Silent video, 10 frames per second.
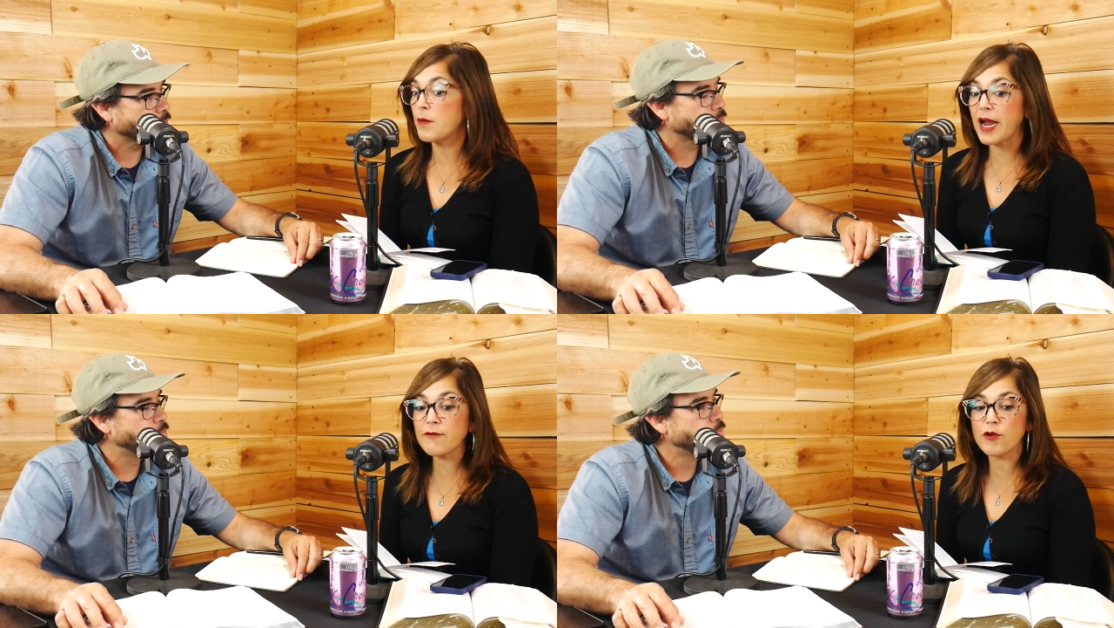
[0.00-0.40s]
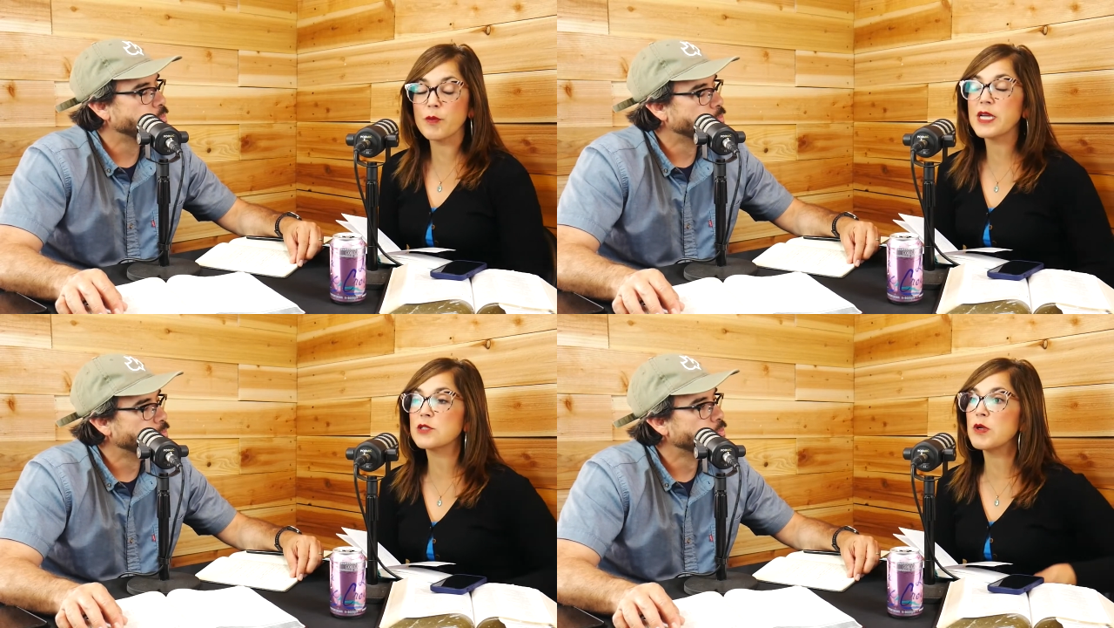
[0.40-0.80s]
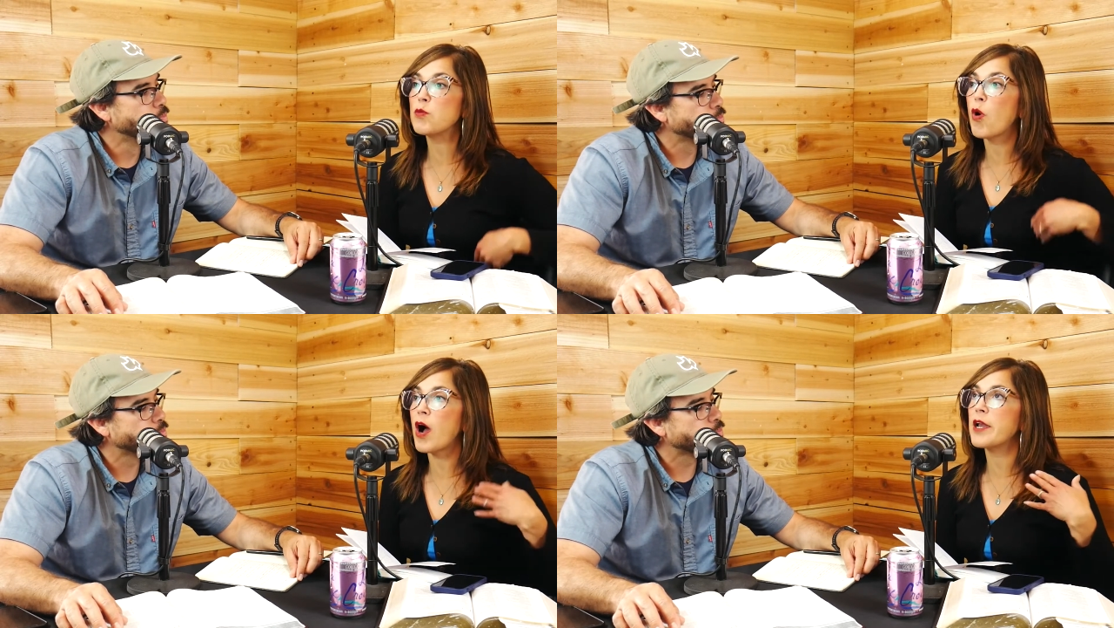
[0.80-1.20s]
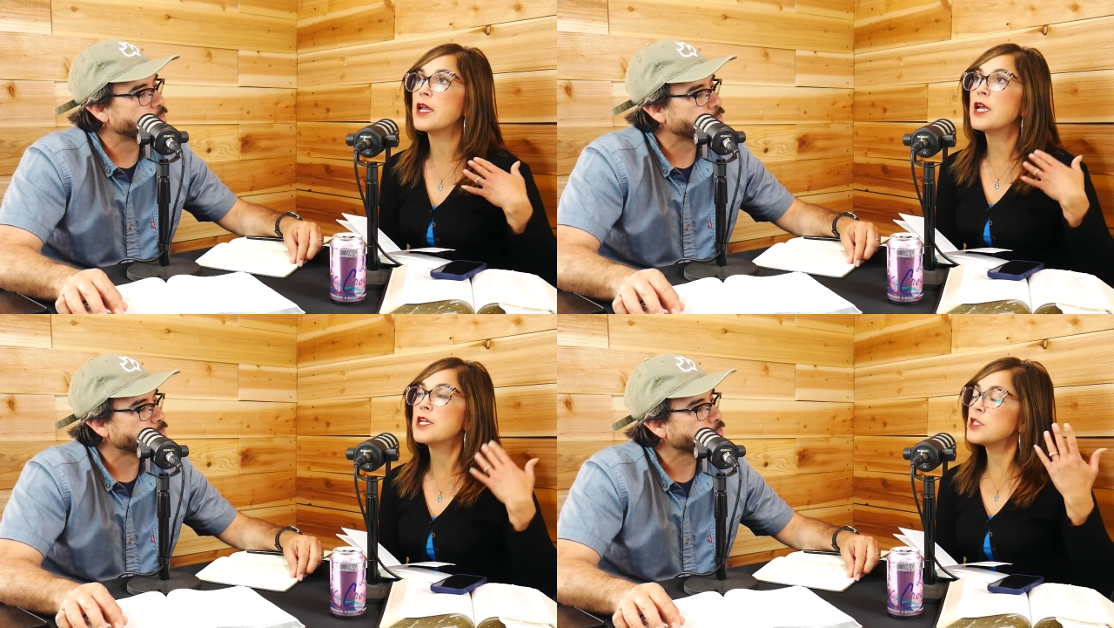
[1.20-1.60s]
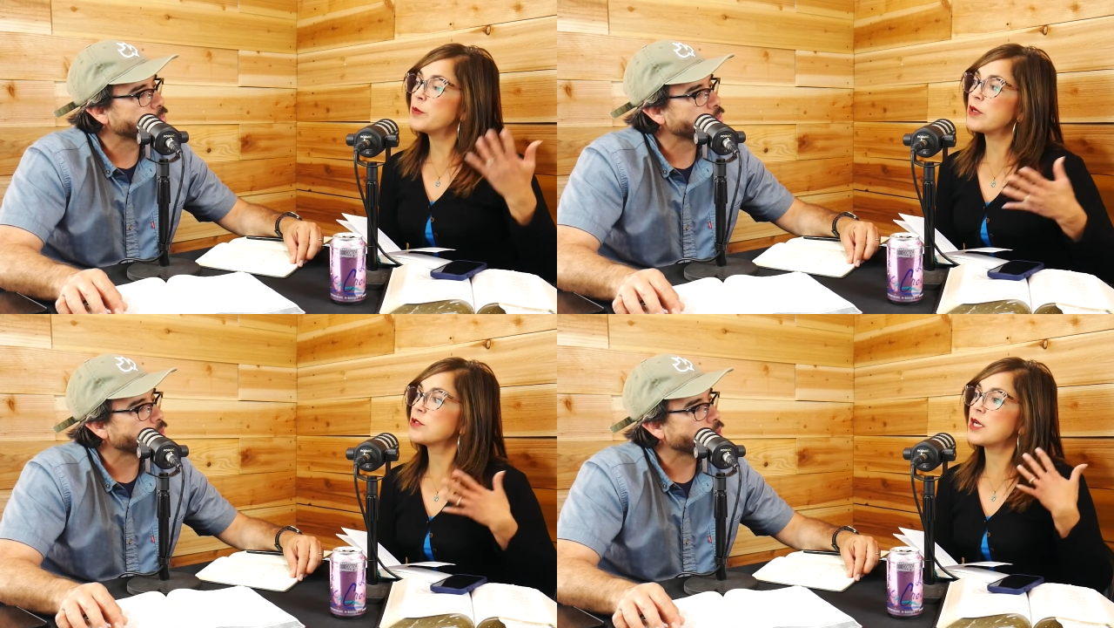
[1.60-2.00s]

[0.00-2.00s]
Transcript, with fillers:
Speaker 1: and mindful because we want to build